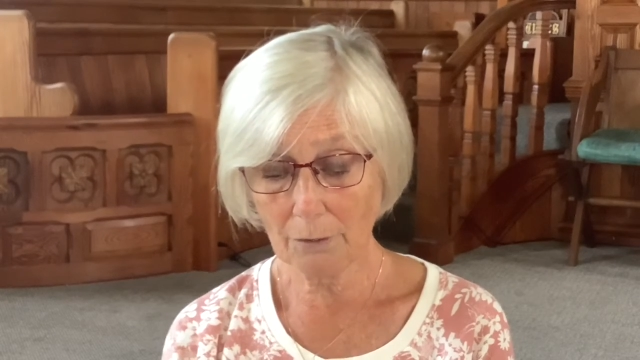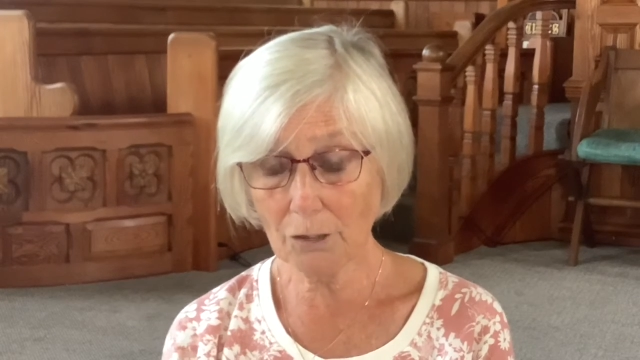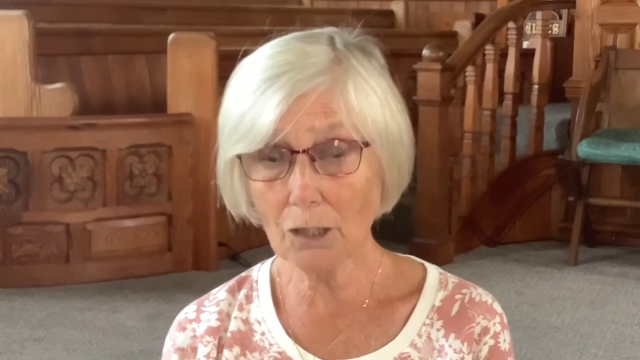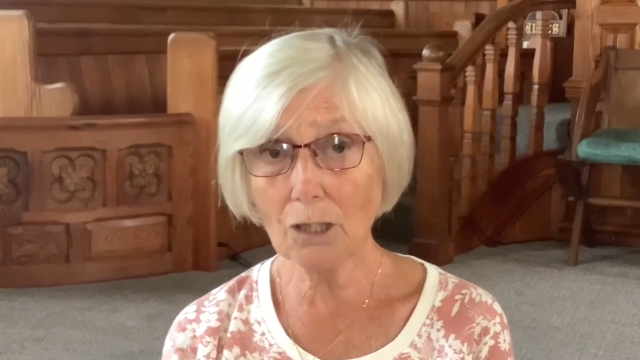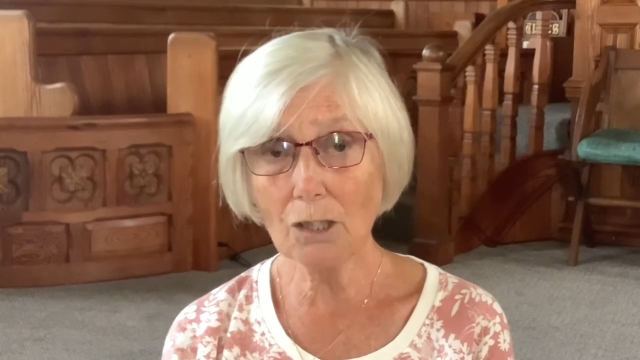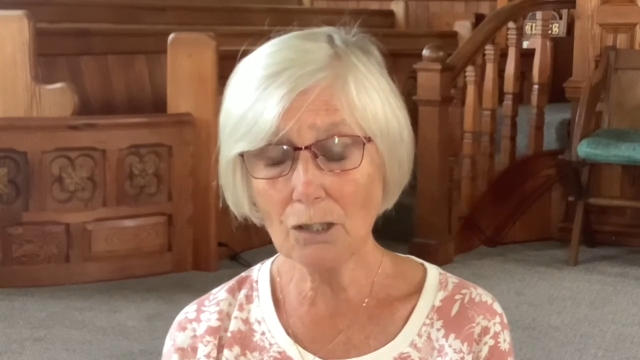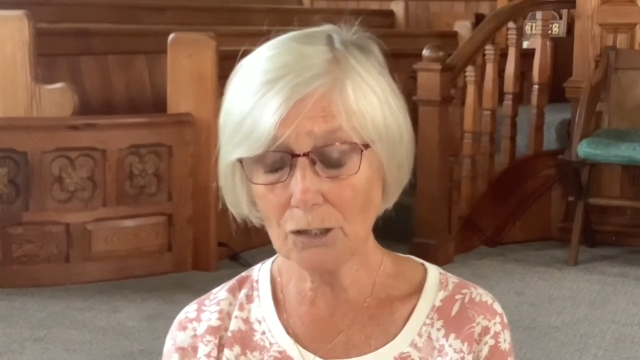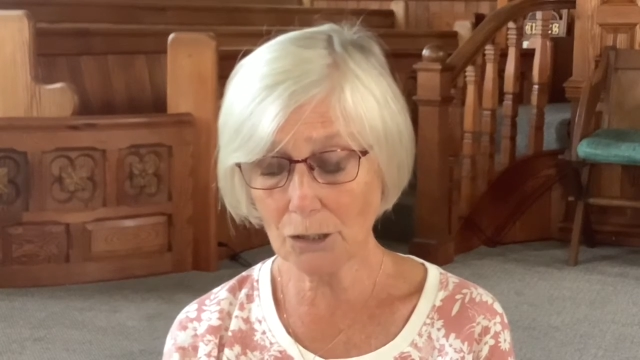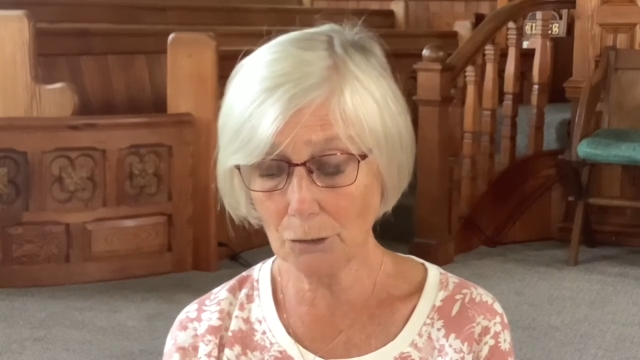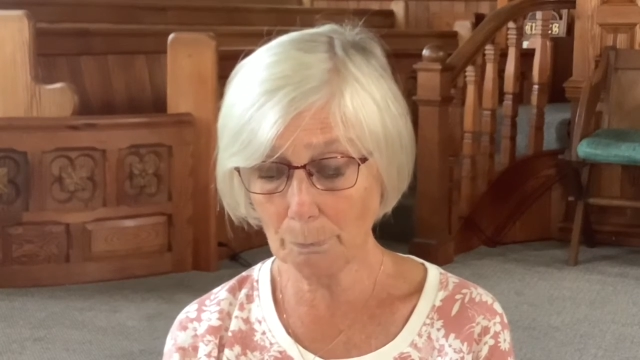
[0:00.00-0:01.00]
the
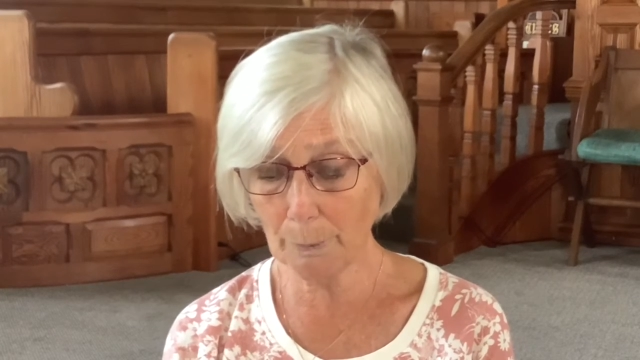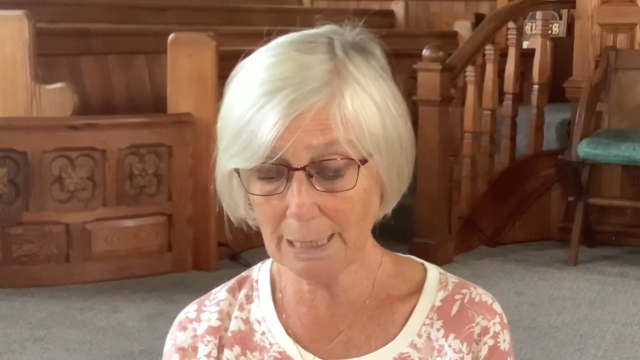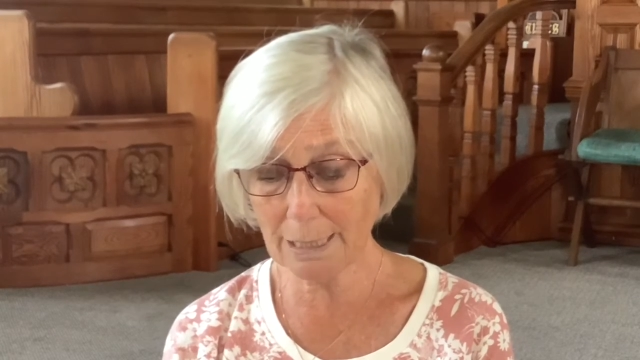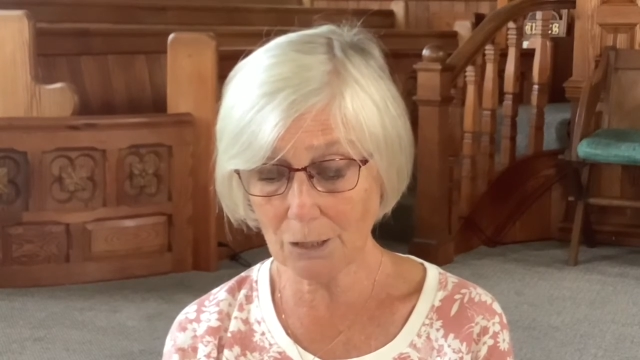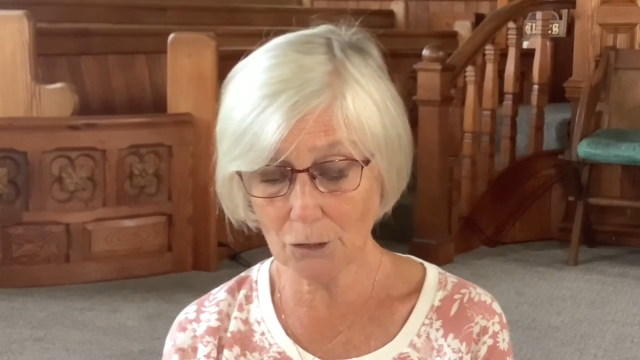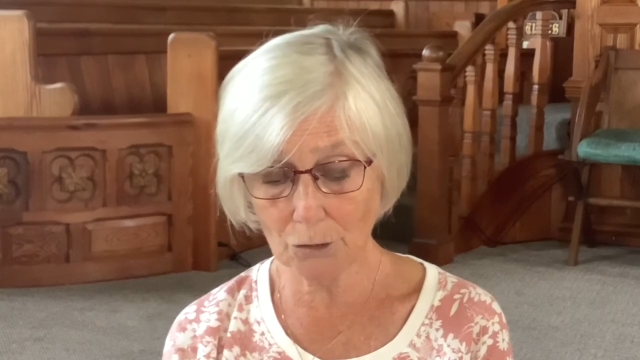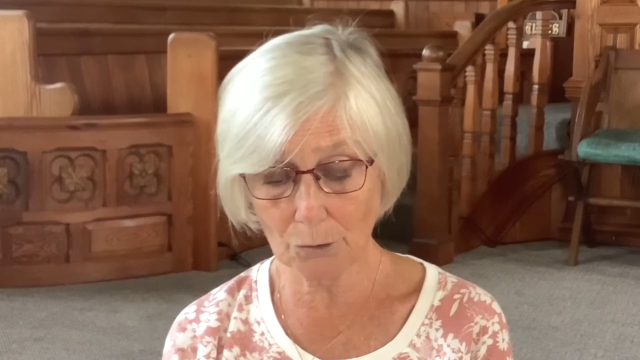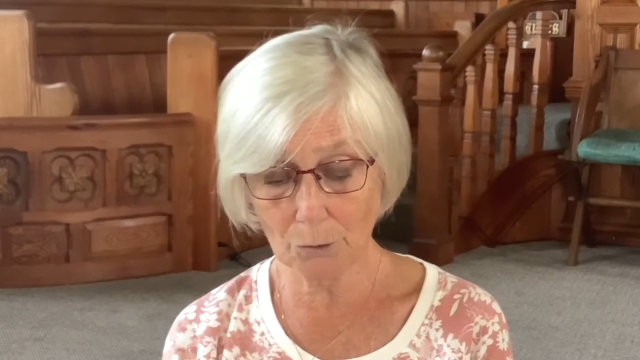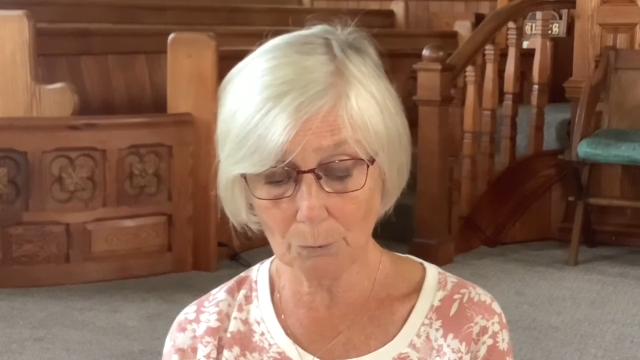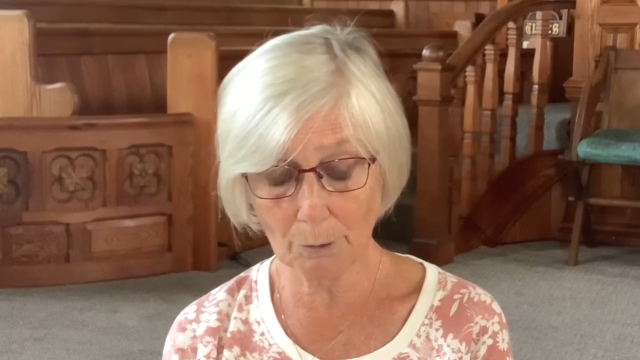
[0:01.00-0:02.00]
God who blesses
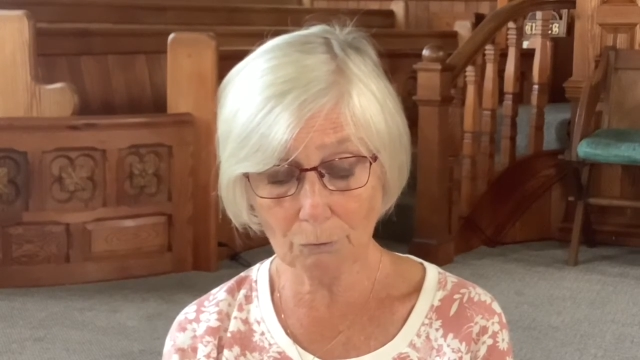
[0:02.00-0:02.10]
you with